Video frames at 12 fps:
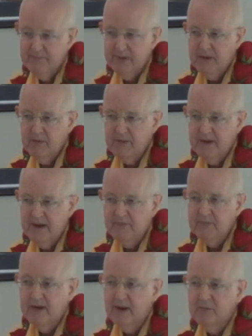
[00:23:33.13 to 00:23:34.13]
but I'll,
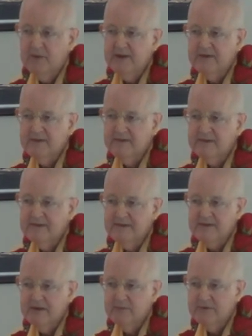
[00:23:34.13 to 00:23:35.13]
I'll, I'll wait
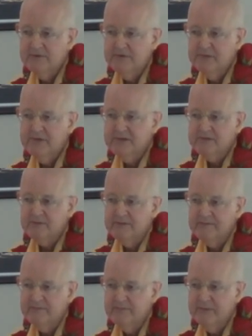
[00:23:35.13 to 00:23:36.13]
till we do this one
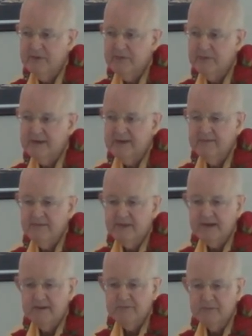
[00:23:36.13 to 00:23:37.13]
before we
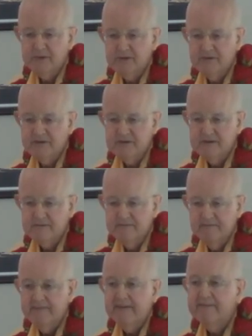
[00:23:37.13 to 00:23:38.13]
give a couple more questions.
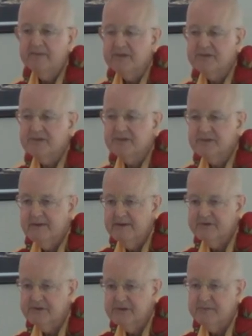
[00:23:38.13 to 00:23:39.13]
This is
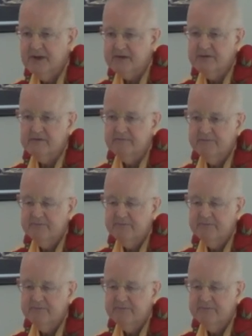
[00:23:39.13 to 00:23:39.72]
introspection.